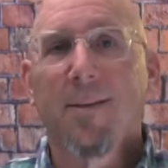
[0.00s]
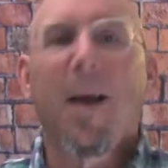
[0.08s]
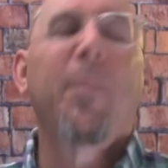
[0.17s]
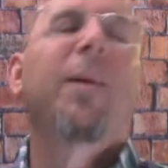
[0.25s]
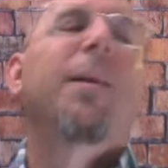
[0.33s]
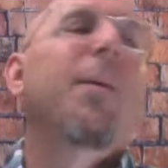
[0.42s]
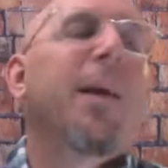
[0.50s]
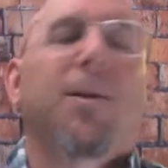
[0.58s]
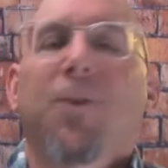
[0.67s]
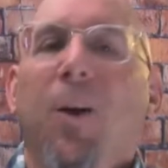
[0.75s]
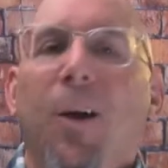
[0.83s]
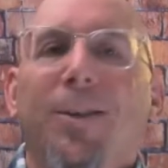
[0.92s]
I mean, let me
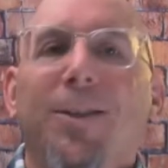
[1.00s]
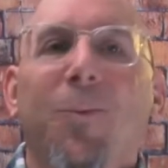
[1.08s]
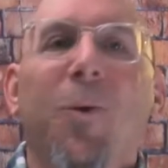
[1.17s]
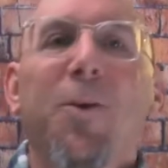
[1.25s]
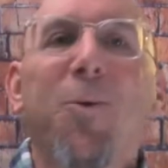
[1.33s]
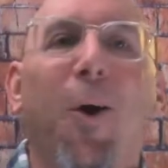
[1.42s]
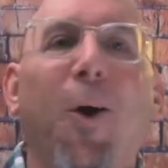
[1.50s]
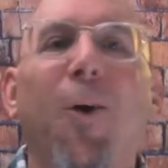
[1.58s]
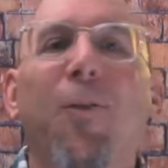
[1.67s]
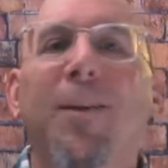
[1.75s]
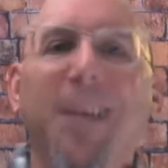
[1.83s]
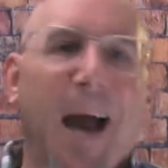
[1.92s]
ask you a question. When you
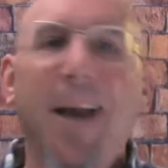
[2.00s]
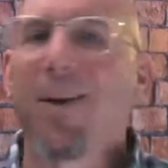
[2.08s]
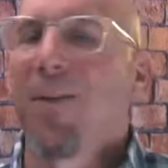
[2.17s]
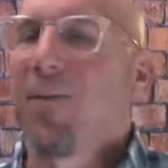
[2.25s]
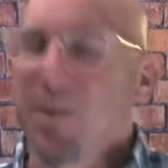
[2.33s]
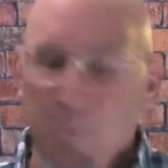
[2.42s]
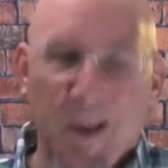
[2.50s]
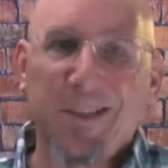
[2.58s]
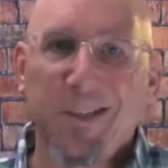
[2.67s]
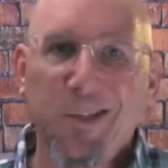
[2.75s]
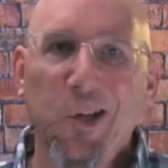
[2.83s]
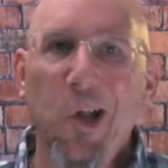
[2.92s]
heard the title of this
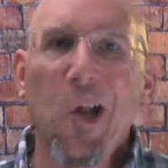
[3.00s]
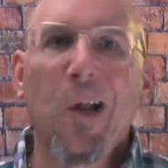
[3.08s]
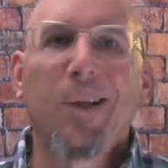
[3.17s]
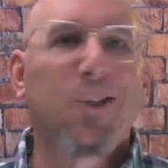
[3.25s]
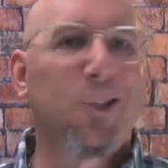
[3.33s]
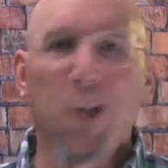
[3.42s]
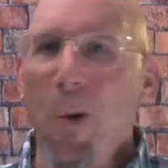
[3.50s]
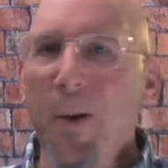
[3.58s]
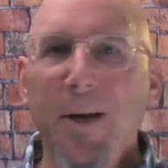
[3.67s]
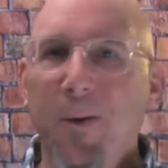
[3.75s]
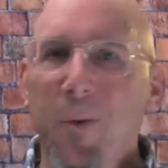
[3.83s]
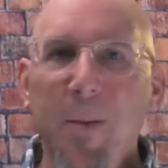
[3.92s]
message,
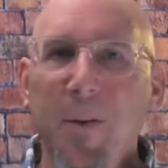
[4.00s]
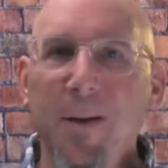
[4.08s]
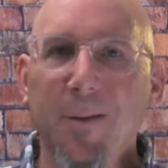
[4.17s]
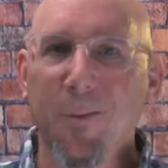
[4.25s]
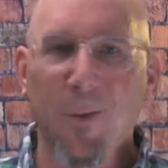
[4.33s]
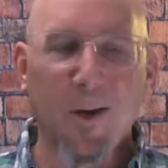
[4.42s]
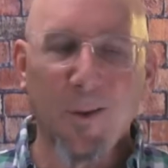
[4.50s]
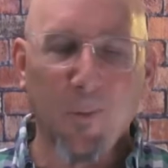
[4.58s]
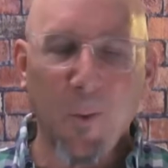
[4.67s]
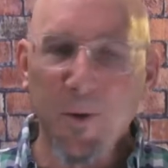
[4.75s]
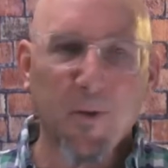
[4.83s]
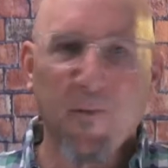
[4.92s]
Sowing and Reaping, what
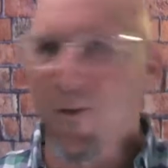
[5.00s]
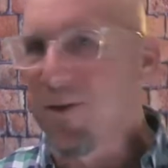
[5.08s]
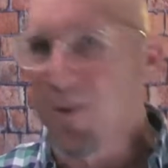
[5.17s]
were your first